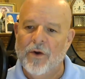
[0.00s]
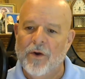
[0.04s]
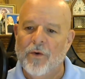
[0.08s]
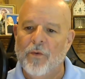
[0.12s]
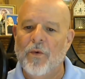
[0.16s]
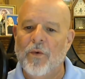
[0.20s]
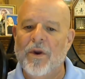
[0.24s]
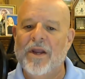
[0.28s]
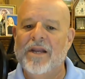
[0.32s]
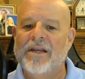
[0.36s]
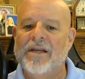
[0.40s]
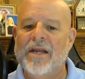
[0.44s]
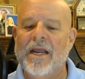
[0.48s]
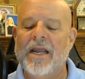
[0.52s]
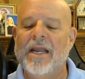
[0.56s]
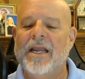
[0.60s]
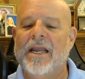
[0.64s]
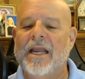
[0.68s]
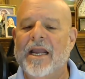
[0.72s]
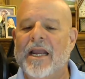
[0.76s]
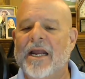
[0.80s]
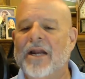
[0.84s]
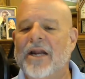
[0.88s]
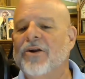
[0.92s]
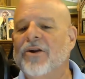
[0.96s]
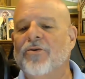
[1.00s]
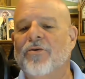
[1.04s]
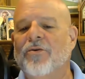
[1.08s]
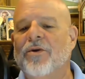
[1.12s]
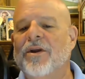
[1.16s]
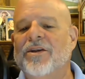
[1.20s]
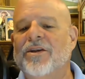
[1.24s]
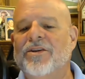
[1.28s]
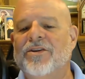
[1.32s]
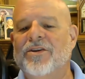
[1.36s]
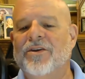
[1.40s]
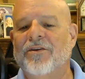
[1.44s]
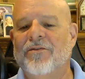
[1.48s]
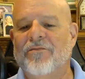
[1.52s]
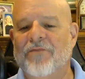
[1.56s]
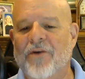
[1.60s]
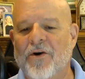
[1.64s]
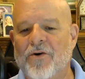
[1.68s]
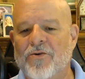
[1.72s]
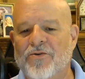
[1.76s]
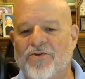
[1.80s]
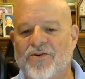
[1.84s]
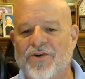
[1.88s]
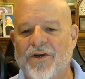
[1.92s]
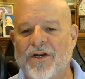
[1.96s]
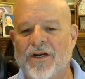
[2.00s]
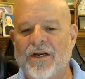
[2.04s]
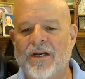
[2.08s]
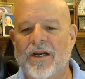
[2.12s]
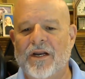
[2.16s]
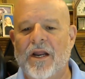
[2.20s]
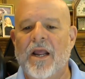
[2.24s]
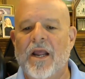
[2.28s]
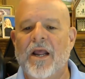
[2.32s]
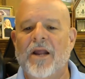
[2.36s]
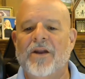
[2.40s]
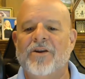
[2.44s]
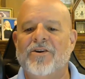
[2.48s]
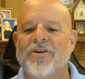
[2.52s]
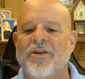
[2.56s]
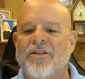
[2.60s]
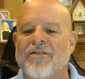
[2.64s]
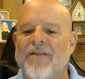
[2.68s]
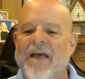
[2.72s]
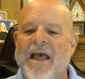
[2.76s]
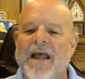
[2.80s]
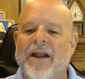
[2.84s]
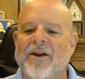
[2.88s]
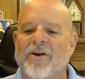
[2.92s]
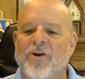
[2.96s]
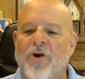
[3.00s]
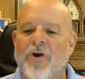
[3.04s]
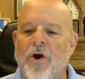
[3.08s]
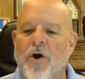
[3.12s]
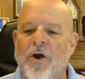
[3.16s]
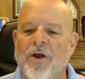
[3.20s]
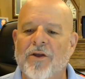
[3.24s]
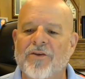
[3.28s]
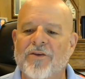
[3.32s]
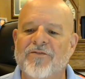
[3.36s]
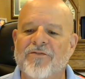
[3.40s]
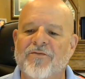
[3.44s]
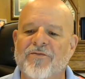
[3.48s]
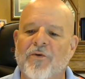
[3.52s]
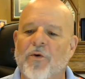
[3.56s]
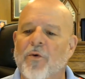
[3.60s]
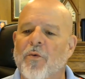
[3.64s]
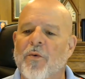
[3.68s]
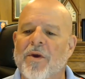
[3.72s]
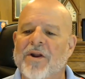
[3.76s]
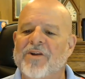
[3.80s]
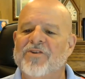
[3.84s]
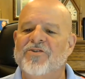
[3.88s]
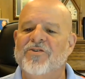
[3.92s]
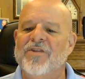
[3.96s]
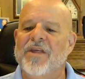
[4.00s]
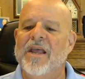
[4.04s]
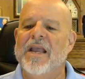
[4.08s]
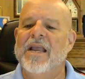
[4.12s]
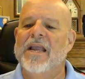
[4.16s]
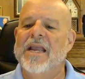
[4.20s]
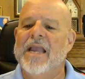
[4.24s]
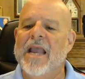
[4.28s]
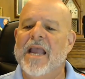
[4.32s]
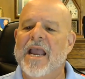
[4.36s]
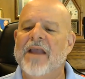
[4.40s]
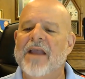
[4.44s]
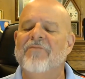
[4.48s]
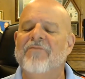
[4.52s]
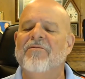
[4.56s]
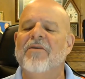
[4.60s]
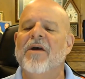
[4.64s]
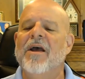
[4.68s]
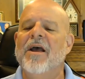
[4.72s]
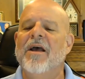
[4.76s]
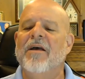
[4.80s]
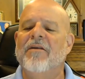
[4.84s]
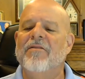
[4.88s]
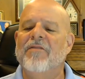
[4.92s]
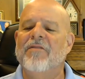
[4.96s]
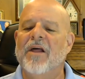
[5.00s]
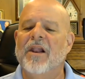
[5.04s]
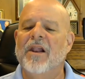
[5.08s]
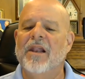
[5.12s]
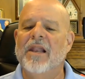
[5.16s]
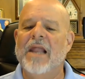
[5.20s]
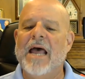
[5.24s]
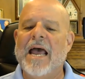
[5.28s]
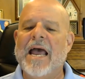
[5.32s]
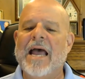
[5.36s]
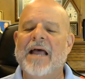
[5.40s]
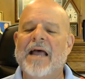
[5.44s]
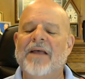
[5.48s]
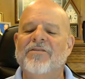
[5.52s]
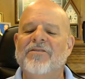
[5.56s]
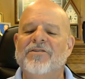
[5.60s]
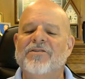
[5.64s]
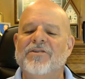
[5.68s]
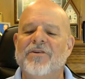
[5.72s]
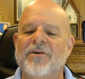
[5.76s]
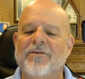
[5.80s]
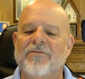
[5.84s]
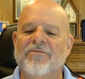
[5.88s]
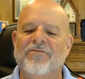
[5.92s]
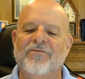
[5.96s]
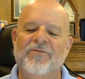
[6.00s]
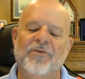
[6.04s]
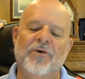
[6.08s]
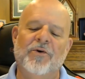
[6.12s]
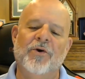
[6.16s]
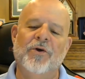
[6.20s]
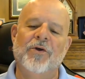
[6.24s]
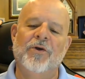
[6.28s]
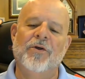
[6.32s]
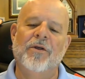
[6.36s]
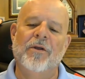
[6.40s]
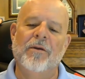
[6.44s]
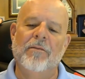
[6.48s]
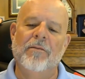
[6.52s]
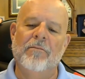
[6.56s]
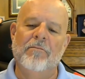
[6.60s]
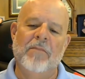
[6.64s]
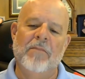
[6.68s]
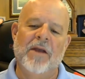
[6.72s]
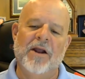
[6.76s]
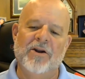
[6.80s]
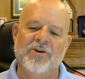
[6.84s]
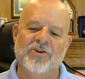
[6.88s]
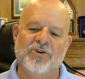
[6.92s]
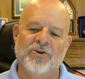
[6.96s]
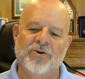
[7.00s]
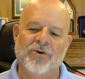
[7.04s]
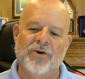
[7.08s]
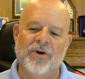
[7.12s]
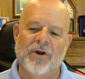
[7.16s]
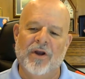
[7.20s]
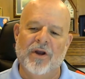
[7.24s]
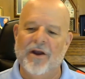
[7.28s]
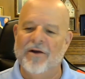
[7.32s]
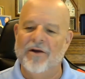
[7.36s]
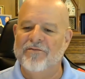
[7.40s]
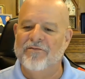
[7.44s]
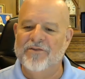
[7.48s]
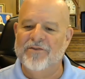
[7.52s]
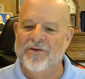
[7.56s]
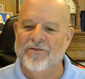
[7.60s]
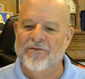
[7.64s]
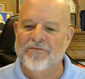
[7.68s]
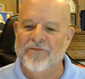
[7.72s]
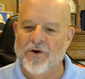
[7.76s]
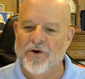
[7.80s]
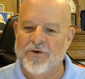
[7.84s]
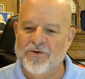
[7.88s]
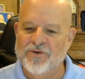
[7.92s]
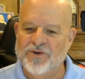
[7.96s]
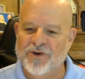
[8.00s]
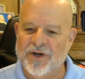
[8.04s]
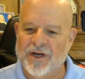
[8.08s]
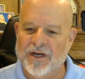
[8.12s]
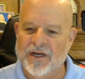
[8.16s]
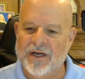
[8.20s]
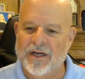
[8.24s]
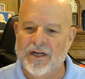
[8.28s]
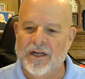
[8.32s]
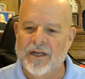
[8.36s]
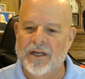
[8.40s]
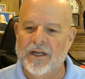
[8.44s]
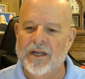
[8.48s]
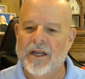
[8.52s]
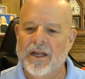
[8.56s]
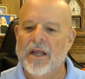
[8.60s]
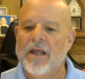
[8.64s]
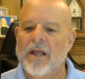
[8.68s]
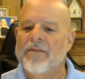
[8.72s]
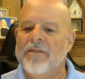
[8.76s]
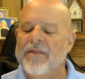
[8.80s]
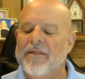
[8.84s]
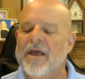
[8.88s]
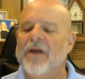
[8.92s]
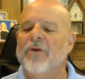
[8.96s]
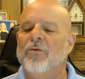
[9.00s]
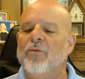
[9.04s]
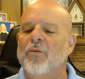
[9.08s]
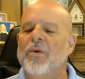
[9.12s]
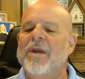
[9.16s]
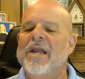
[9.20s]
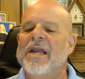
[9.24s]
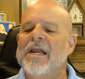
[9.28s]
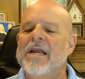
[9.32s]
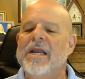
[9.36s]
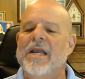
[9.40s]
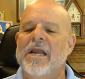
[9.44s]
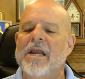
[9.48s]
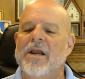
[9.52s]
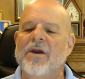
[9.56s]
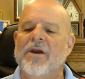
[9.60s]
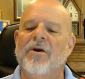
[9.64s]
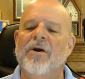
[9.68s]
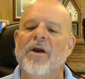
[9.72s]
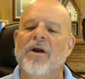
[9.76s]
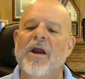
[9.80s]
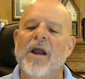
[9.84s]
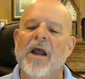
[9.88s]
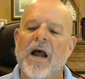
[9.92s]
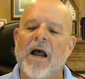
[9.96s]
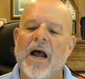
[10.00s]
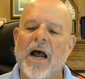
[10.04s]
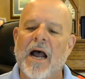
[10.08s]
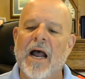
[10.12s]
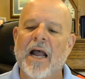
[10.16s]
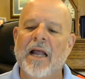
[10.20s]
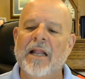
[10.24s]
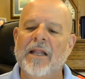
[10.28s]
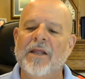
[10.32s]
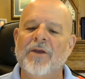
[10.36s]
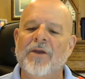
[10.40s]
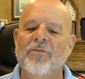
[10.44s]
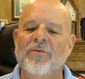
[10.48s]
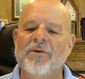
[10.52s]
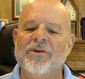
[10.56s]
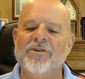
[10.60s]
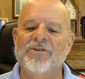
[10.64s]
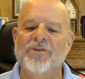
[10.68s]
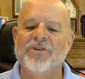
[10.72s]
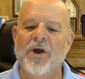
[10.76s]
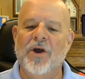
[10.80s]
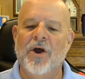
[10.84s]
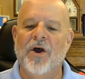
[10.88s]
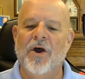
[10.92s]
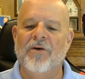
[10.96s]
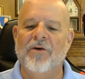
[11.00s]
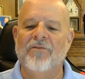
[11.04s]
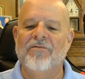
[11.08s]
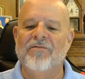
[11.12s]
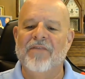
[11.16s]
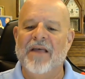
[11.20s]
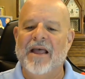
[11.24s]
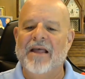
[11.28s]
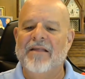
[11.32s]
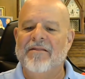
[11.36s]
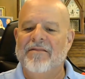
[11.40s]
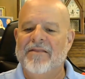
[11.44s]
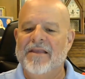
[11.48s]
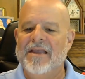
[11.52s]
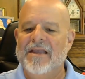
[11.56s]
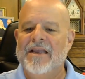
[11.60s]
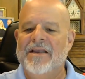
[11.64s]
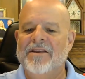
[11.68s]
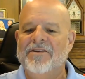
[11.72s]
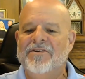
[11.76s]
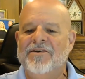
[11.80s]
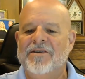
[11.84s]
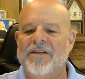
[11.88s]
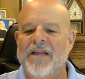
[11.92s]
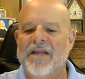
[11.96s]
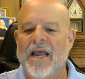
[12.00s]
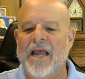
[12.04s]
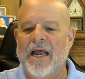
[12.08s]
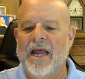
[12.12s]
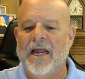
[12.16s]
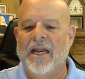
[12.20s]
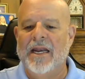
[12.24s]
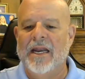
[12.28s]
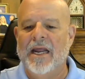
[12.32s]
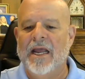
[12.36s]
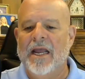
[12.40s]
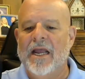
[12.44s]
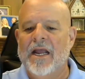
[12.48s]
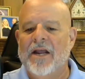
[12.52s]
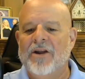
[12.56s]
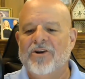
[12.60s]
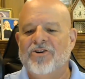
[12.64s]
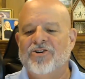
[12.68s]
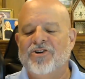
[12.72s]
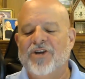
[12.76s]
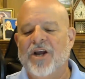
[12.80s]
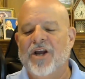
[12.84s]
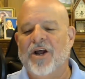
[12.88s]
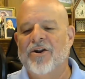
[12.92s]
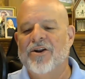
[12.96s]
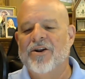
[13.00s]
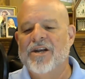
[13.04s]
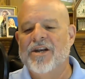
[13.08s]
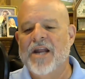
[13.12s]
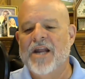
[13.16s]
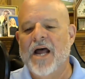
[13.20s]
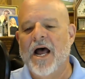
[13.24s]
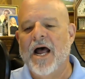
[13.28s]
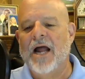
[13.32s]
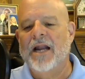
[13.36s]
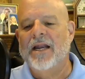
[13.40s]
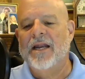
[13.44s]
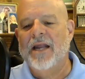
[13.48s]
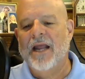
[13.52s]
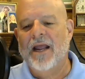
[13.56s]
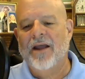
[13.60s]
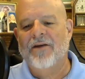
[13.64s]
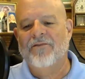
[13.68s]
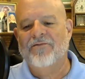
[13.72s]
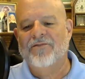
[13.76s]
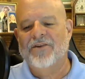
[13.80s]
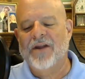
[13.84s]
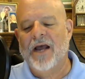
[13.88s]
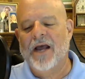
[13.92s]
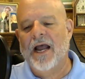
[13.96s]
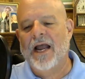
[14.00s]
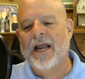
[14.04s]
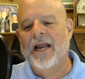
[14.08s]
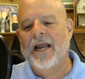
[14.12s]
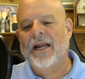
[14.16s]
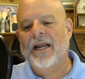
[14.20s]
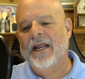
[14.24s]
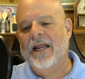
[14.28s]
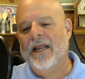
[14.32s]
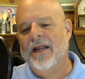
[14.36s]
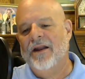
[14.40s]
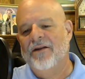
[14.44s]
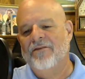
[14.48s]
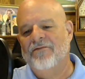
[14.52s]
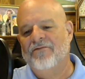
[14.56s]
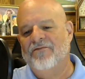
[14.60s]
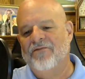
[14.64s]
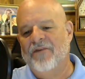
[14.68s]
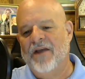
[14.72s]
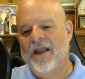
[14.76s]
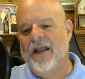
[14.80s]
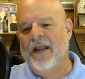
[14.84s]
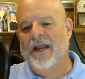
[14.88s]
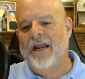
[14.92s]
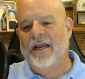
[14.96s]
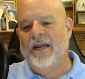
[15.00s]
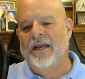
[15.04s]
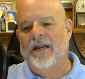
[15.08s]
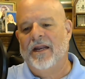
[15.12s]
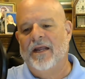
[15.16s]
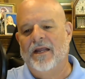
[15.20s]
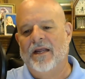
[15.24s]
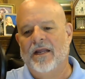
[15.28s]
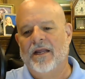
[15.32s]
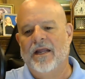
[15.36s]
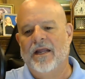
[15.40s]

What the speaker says: we take increased devotion to that cause for which they gave the last full measure of devotion, that we here highly resolve that these dead shall not have died in vain,